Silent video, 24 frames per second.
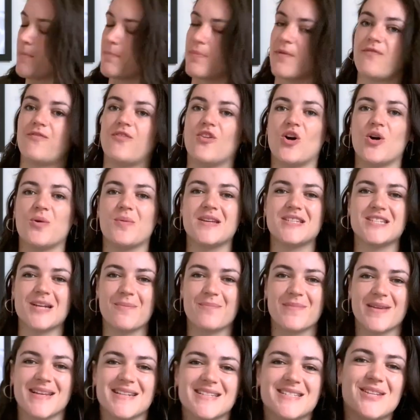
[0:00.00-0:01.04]
Before we
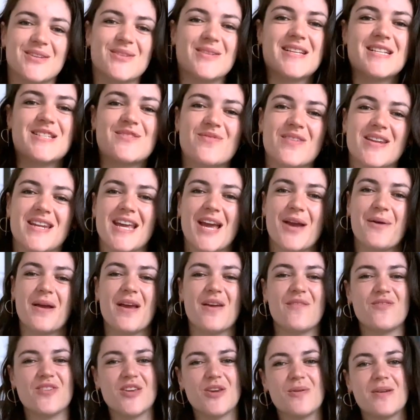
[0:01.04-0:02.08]
jump into this video,
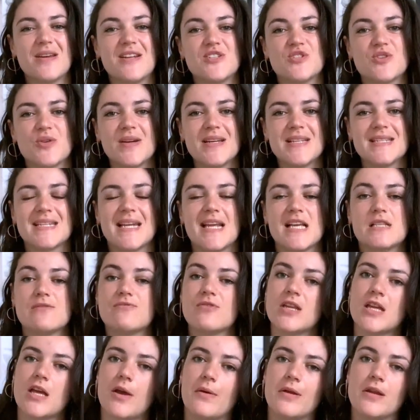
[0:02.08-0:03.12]
if you enjoyed today's
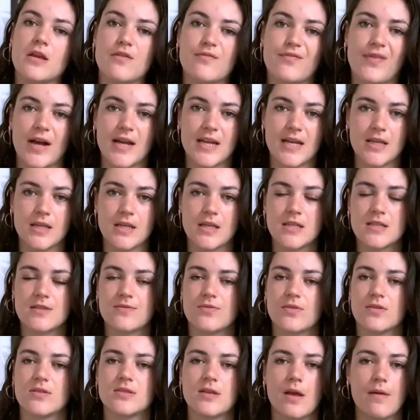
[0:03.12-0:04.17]
video and you find it
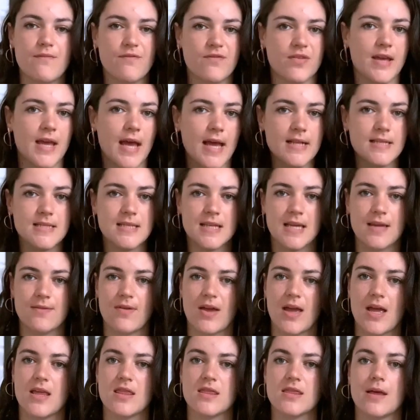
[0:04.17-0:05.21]
useful, don't forget to give it
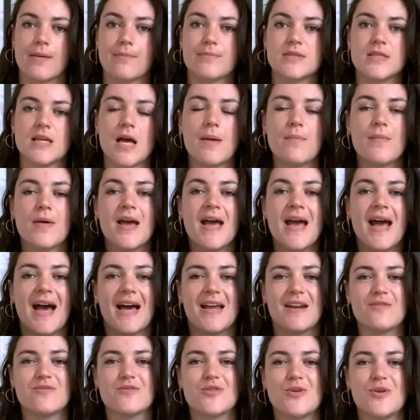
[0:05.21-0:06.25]
a thumbs up,
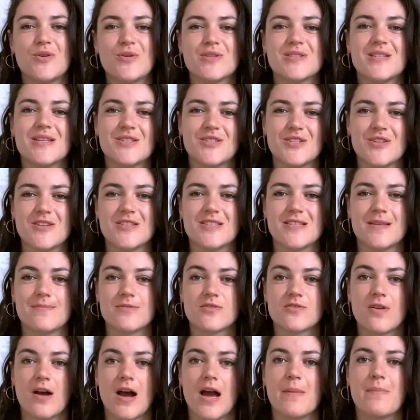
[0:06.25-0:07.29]
and of course do
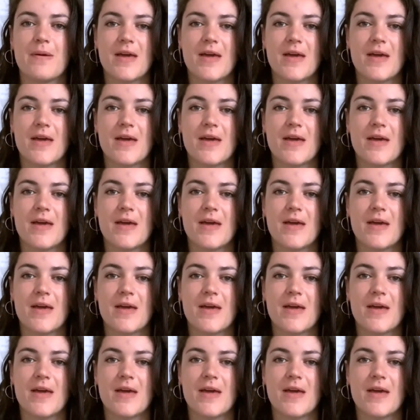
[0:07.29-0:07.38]
subscribe.